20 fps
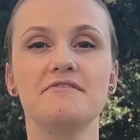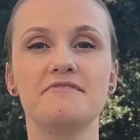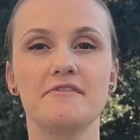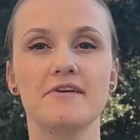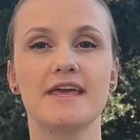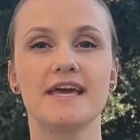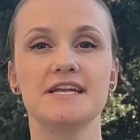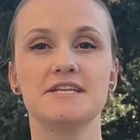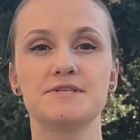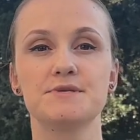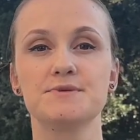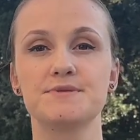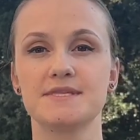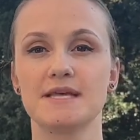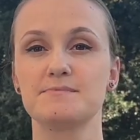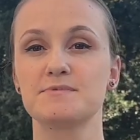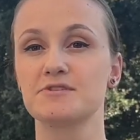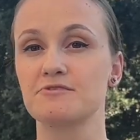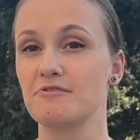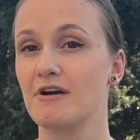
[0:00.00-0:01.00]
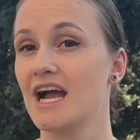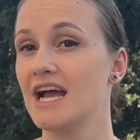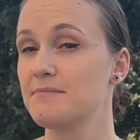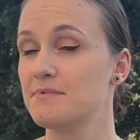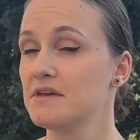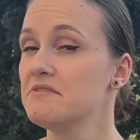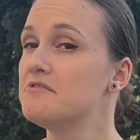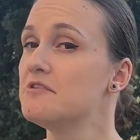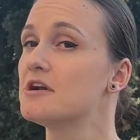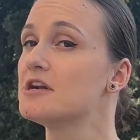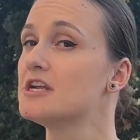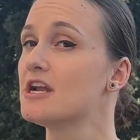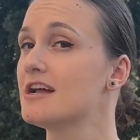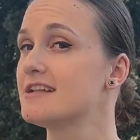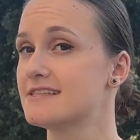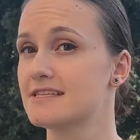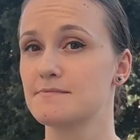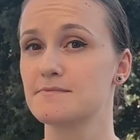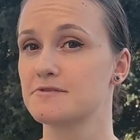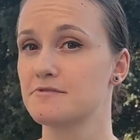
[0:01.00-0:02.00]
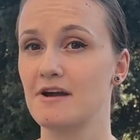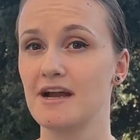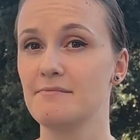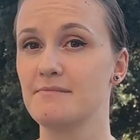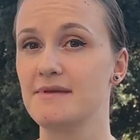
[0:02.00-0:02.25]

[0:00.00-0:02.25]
forget to subscribe if you're not subscribed